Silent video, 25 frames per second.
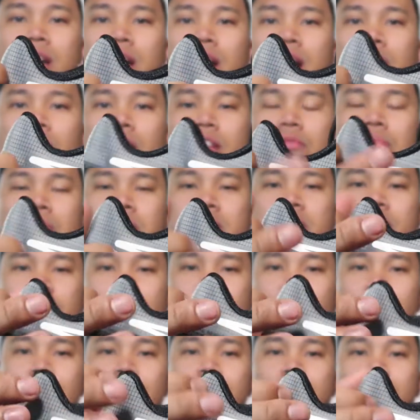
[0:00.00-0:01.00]
kind of
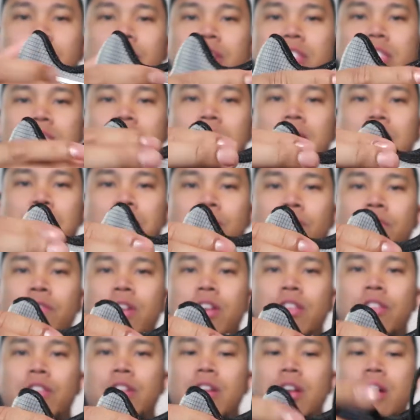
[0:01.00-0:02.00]
material on the top,
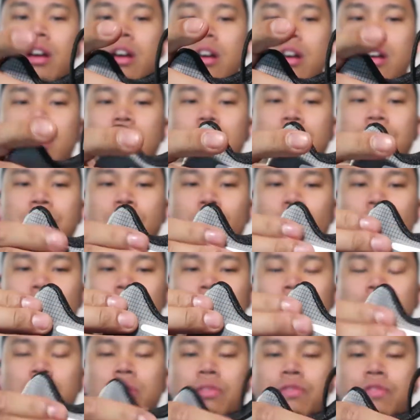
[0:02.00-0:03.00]
very
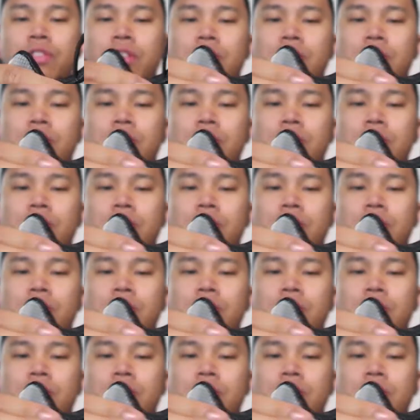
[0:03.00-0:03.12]
durable. It